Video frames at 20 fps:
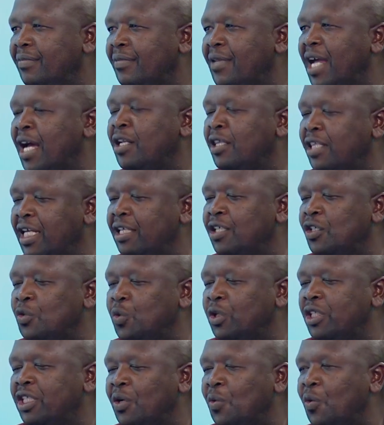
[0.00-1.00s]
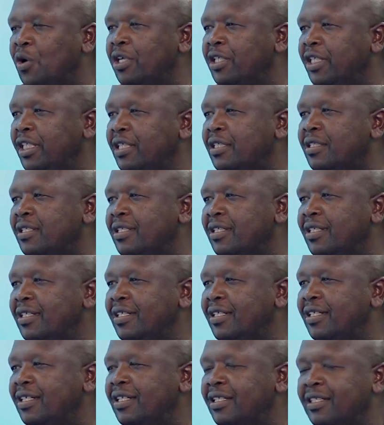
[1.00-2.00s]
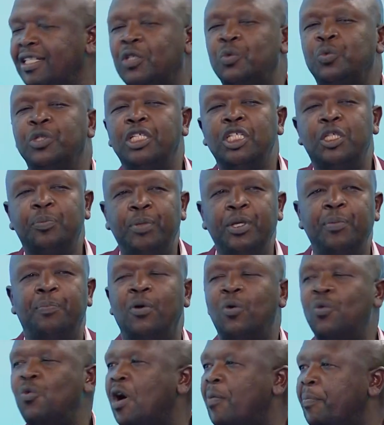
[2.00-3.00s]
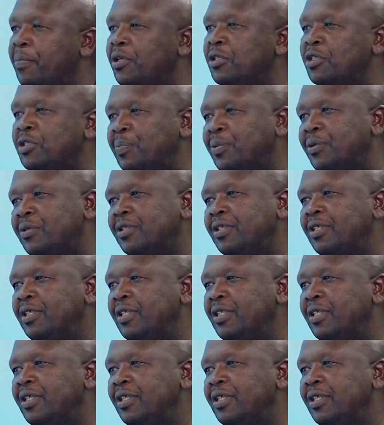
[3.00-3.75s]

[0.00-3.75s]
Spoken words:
And that is what the world needs. That we need people who are principled.